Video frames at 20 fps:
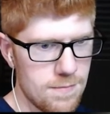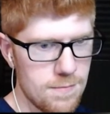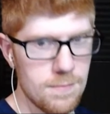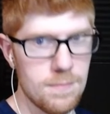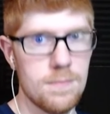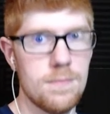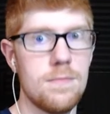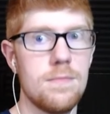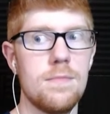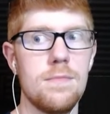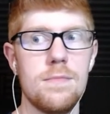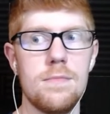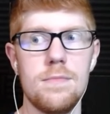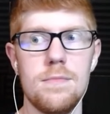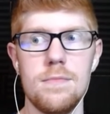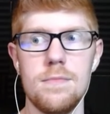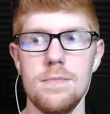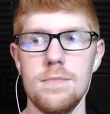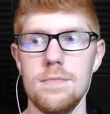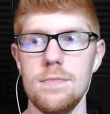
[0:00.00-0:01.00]

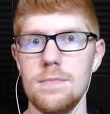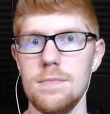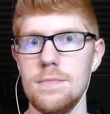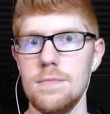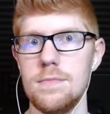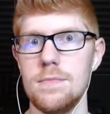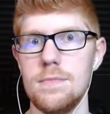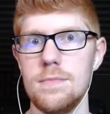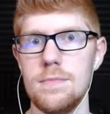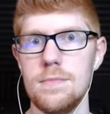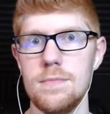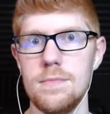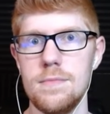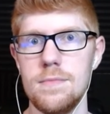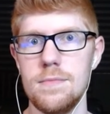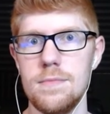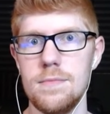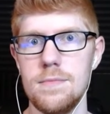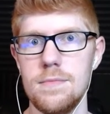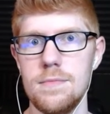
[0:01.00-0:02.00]

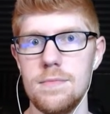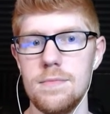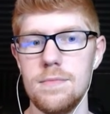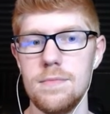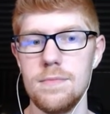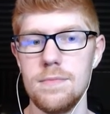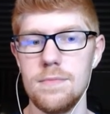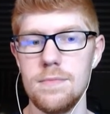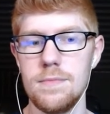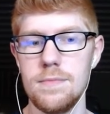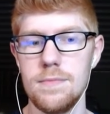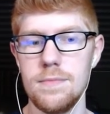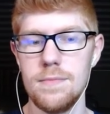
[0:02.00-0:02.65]
No one is speaking in this clip.